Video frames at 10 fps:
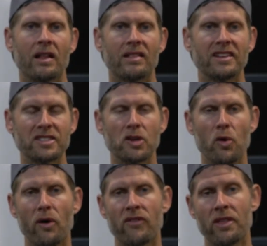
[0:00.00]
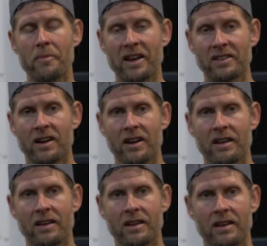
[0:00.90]
Let's go over the Metcon.
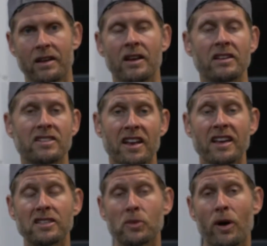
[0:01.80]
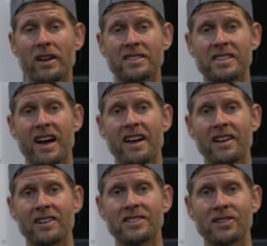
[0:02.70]
Today's WOD side
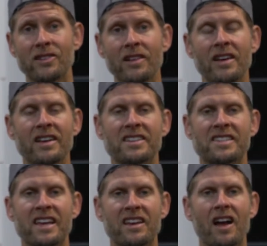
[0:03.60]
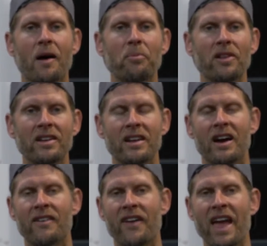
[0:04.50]
hustle is a couplet
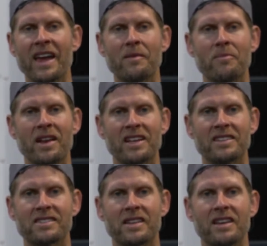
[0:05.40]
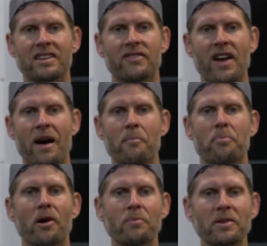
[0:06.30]
of 8 minutes. You've got
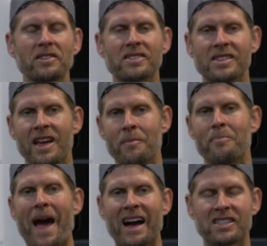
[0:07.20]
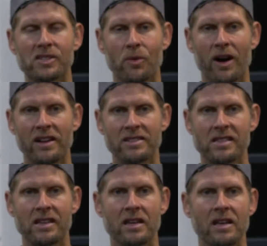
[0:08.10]
burpees and back
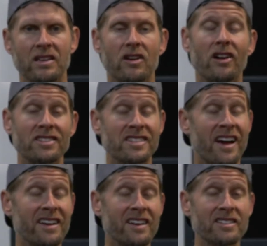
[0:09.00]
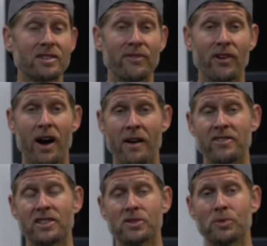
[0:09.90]
squats. Called side hustle for
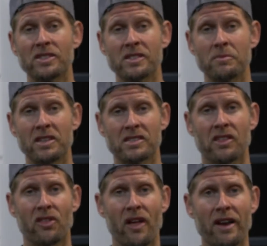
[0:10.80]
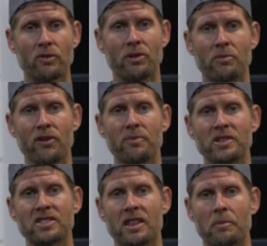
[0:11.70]
obvious reason because of the lateral
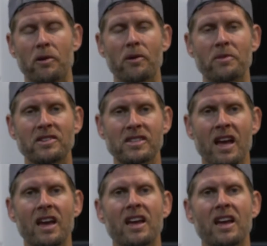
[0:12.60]
movements in the burpees.